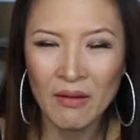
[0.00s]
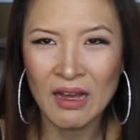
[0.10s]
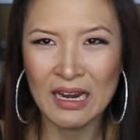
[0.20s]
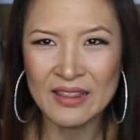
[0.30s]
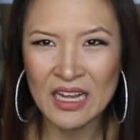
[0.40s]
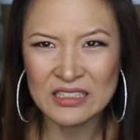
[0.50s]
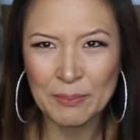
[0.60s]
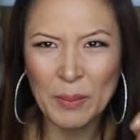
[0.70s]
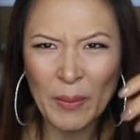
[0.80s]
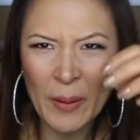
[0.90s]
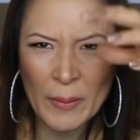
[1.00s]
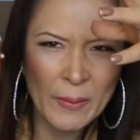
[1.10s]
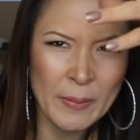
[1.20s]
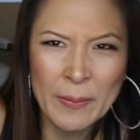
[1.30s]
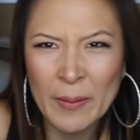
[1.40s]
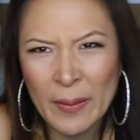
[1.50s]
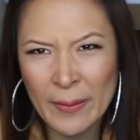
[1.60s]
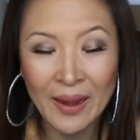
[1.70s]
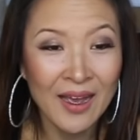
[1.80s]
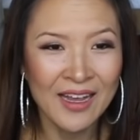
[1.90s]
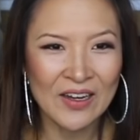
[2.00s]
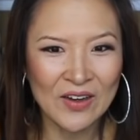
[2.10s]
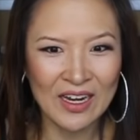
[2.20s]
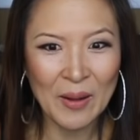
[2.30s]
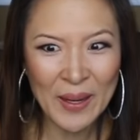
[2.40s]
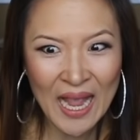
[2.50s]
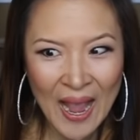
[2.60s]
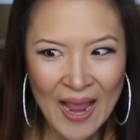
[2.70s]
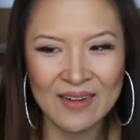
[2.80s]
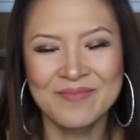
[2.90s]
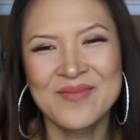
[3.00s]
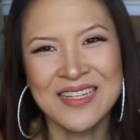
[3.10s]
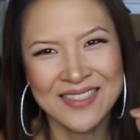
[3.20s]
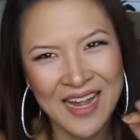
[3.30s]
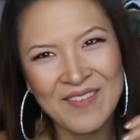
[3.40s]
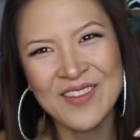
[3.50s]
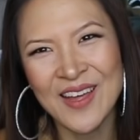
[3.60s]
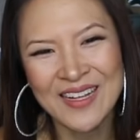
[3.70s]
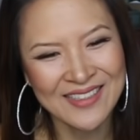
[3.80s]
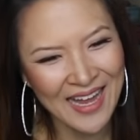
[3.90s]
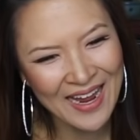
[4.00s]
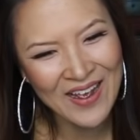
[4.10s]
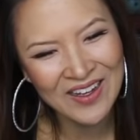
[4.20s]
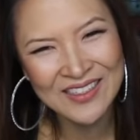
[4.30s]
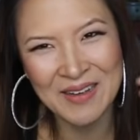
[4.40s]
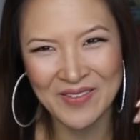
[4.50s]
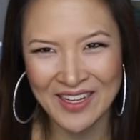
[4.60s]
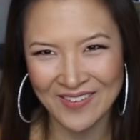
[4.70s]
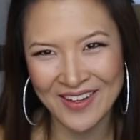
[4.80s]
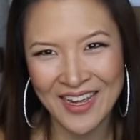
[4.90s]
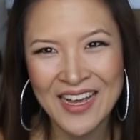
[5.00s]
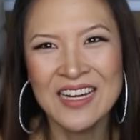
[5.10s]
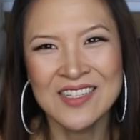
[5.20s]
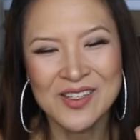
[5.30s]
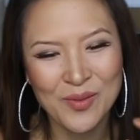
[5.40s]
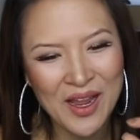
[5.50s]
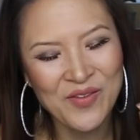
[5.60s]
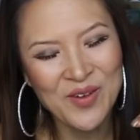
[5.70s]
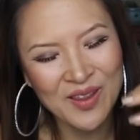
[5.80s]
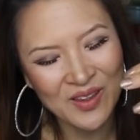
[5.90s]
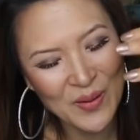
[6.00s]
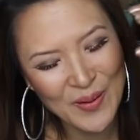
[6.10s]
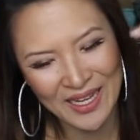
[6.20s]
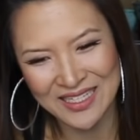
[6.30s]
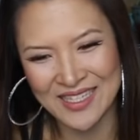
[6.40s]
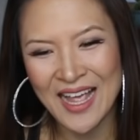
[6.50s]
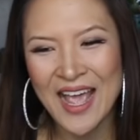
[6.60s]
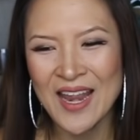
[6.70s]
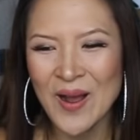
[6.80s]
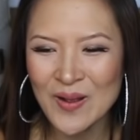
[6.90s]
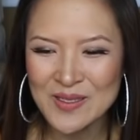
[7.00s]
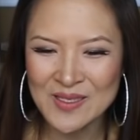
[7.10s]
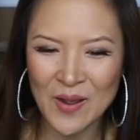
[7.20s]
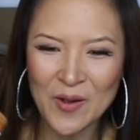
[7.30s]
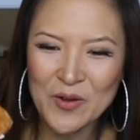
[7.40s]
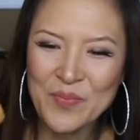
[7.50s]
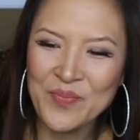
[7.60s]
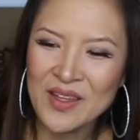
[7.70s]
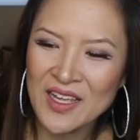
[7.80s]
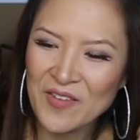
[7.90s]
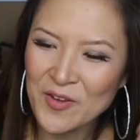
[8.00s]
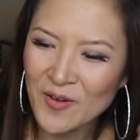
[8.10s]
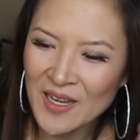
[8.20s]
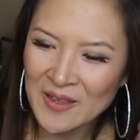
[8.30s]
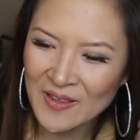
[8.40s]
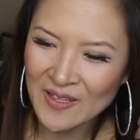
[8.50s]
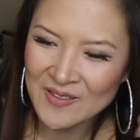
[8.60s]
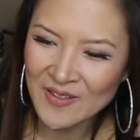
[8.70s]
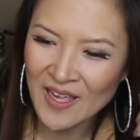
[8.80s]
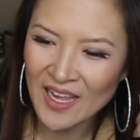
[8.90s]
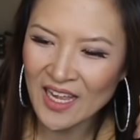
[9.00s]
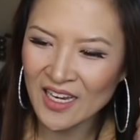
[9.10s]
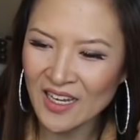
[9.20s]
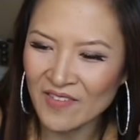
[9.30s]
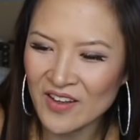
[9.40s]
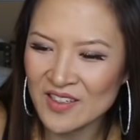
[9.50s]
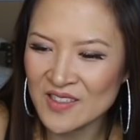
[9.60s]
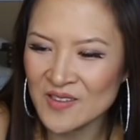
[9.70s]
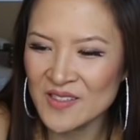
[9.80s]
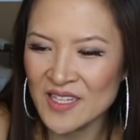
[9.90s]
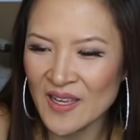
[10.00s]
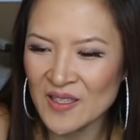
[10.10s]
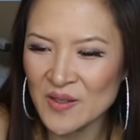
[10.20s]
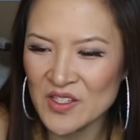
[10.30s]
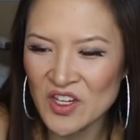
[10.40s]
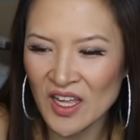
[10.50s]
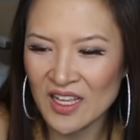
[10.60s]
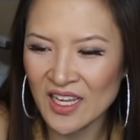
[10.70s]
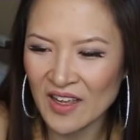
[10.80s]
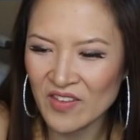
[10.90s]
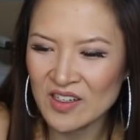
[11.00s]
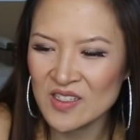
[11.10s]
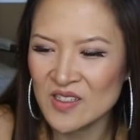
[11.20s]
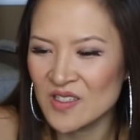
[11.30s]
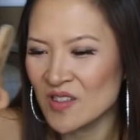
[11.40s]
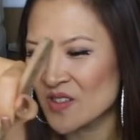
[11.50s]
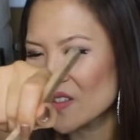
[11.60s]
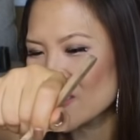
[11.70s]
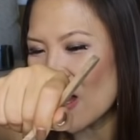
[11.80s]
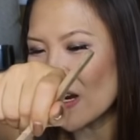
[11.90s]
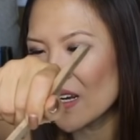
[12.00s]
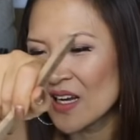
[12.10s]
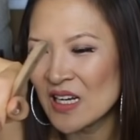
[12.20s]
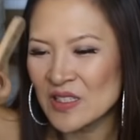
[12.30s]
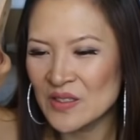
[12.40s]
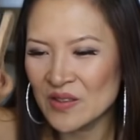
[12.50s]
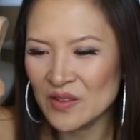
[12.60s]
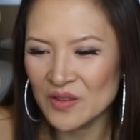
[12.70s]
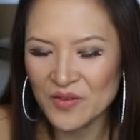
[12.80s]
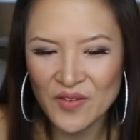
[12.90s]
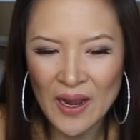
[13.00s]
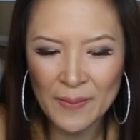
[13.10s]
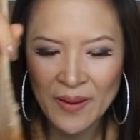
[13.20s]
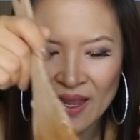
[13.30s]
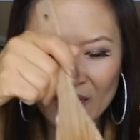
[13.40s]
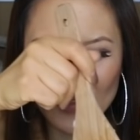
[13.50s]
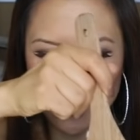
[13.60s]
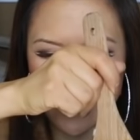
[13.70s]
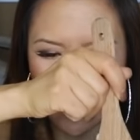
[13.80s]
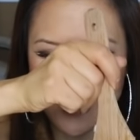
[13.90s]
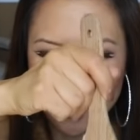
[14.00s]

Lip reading: and at the end, it's like, you know, you're like, oh my God! Same thing, same concept here, okay? So just wait for the noise. And also, if you go like this, okay, and if they're still sticking to each other, like if they're still stuck to the fry pan and